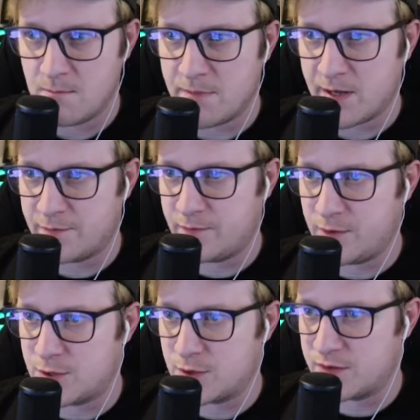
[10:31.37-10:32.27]
Battle for the
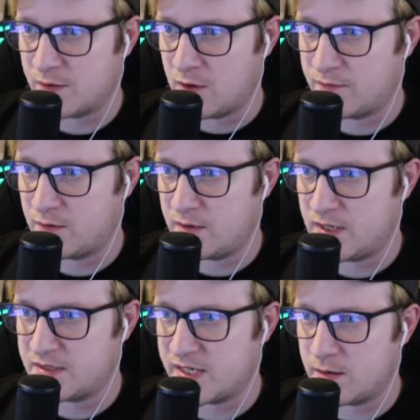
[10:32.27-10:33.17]
Future is also
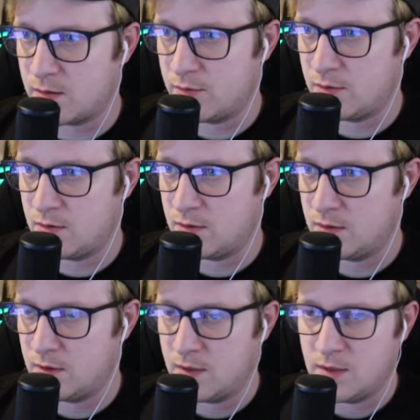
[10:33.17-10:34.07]
not terrible.
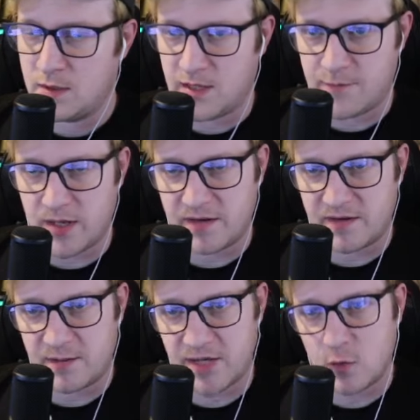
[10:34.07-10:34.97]
If you hit
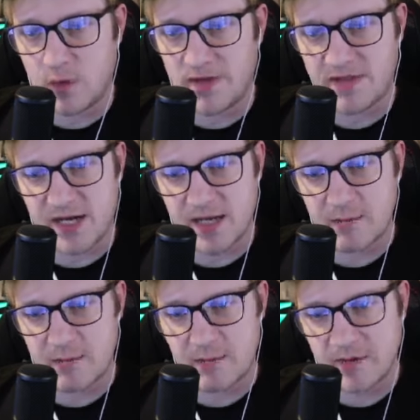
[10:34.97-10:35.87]
somebody one
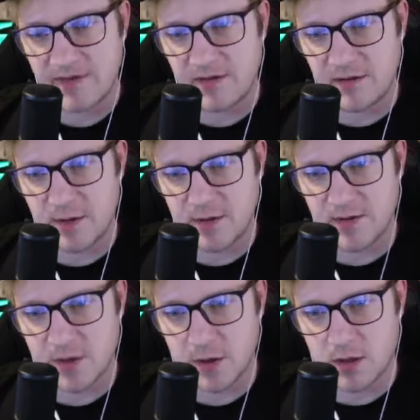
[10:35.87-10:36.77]
time, you instantly turn this
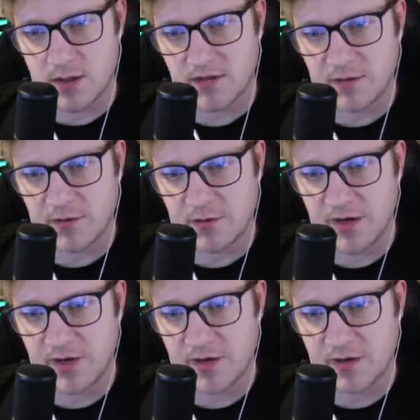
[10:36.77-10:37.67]
card on as long as you're
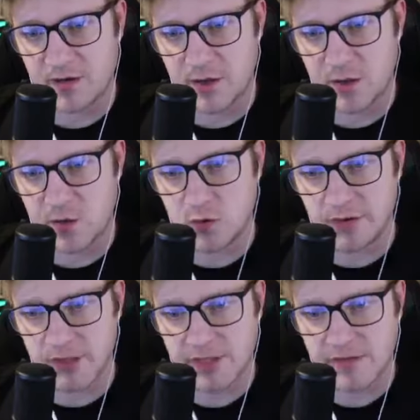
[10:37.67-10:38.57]
down to, to cool the
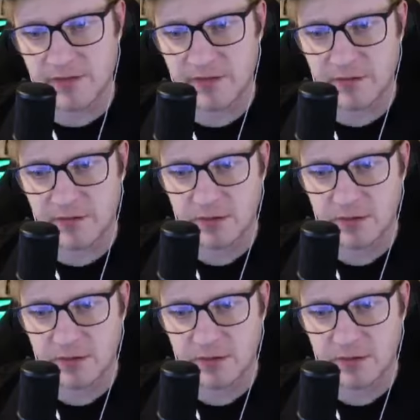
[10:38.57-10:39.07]
jets.